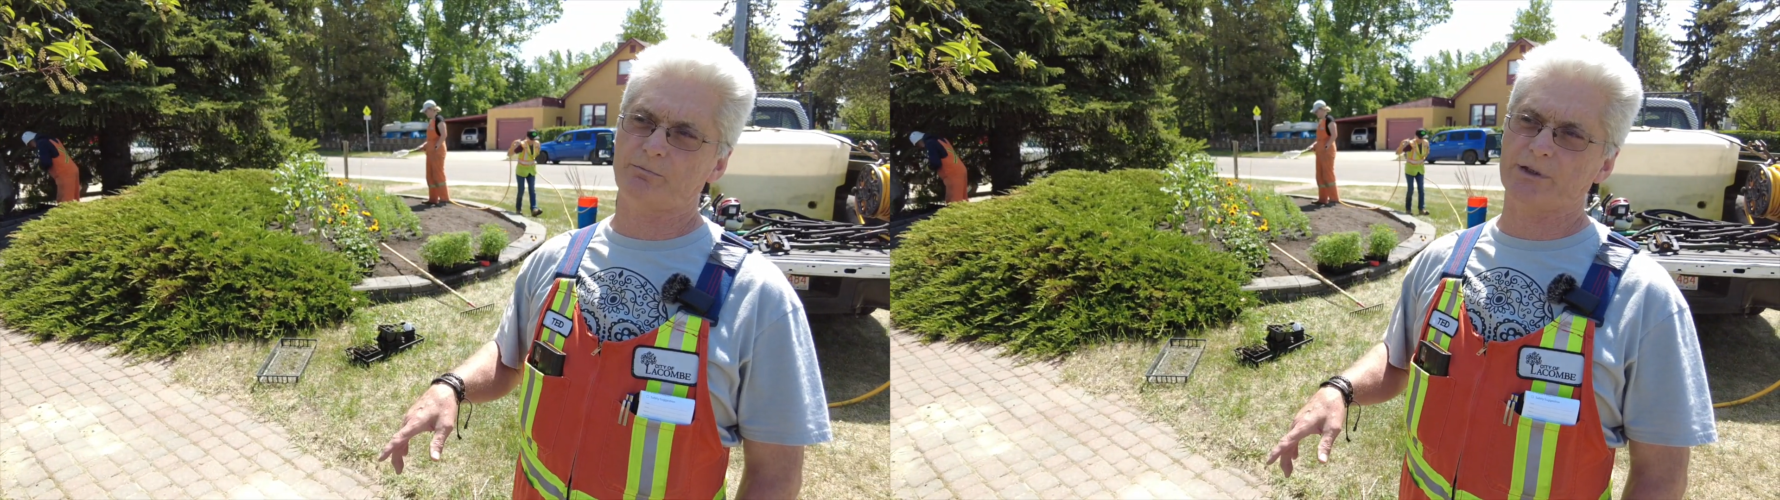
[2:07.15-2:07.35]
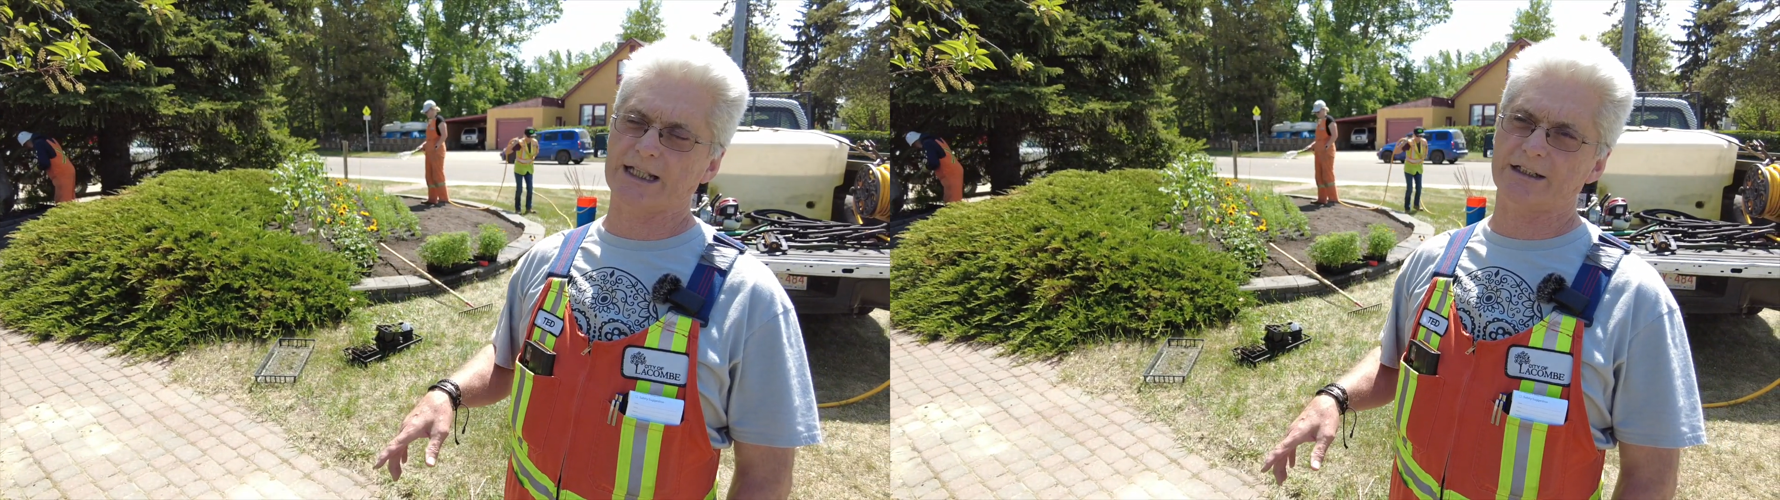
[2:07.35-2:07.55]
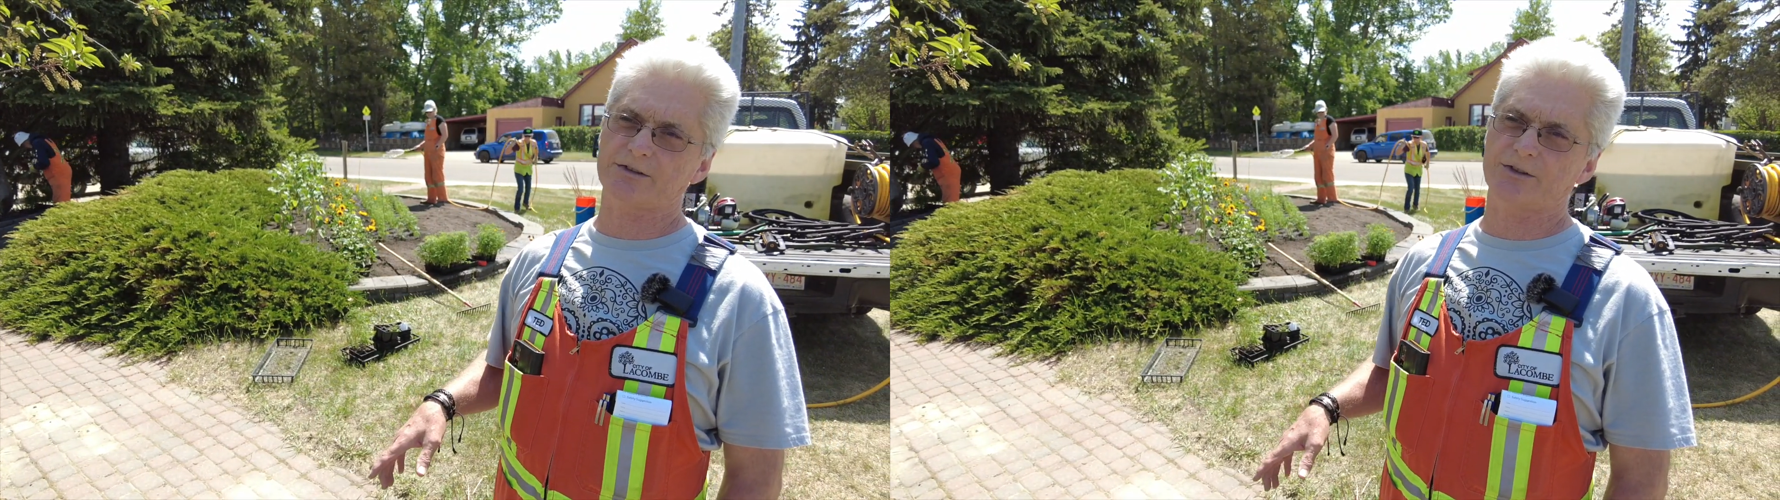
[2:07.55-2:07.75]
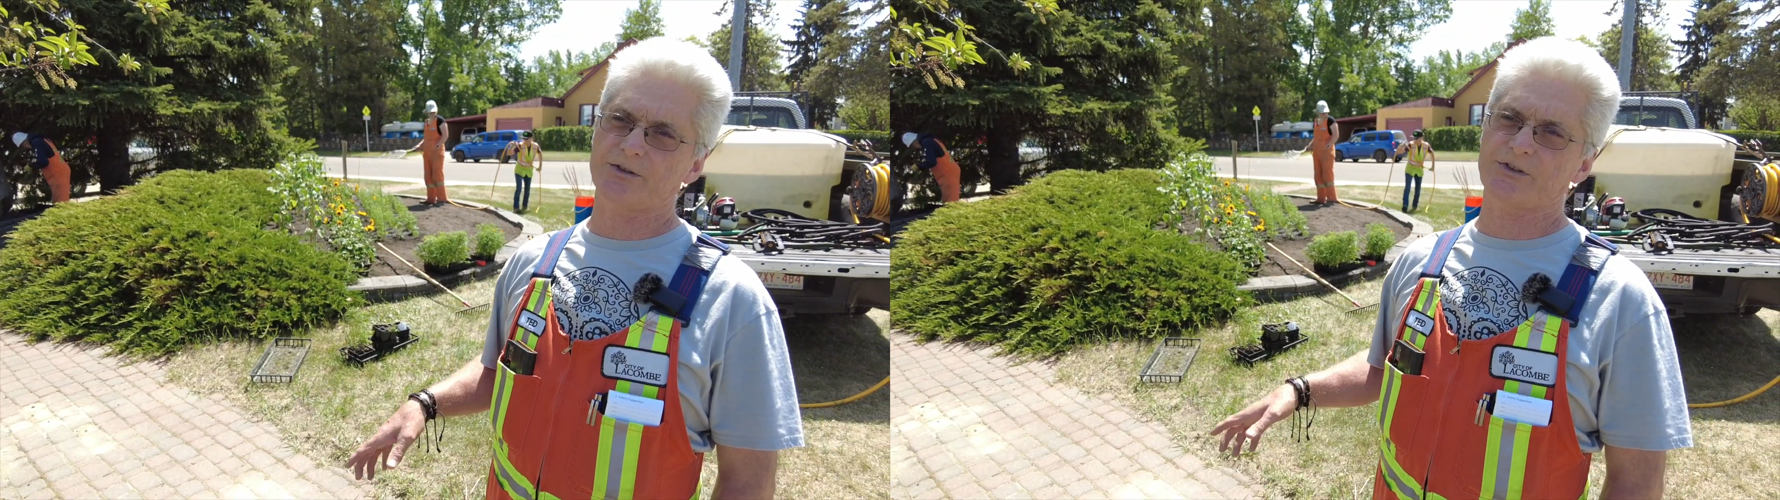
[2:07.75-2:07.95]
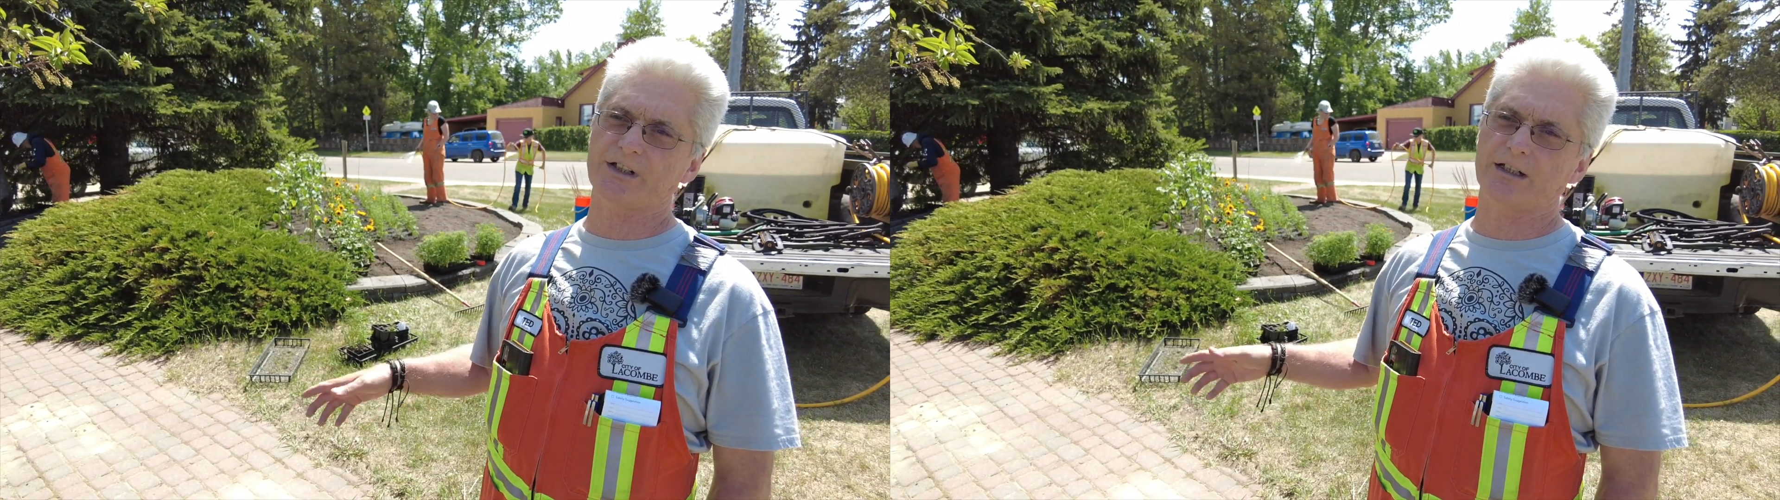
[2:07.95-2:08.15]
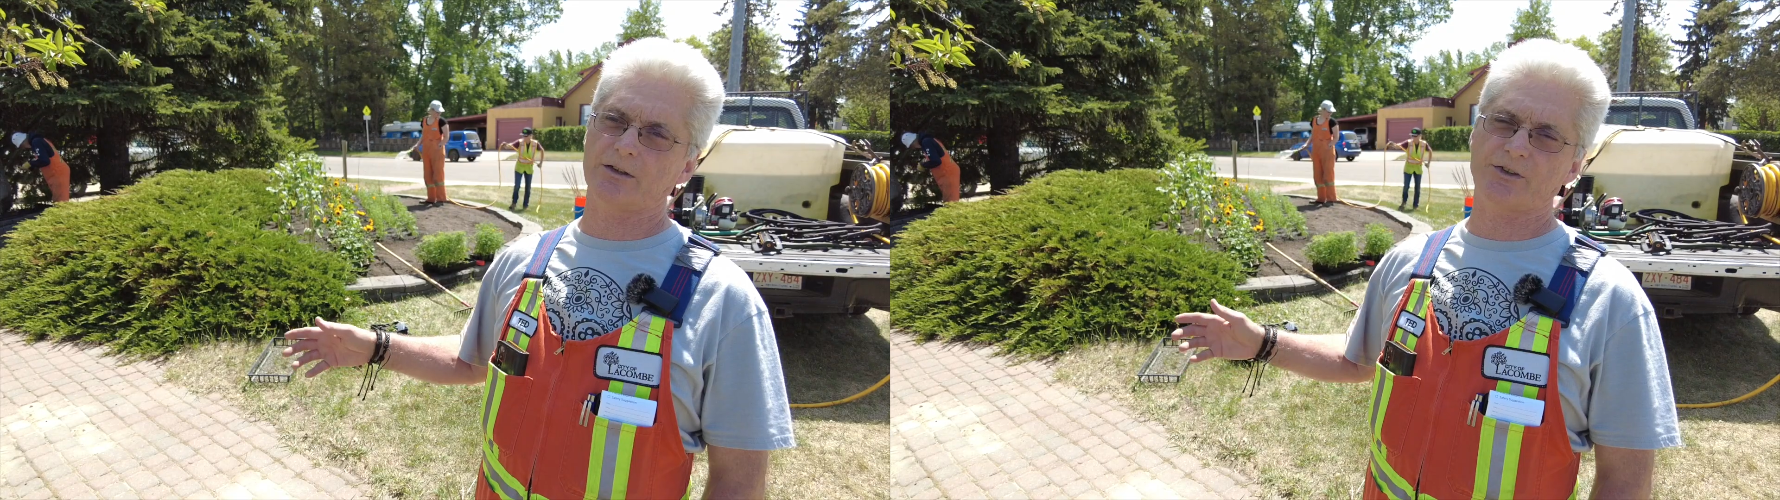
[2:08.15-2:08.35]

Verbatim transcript: planters that are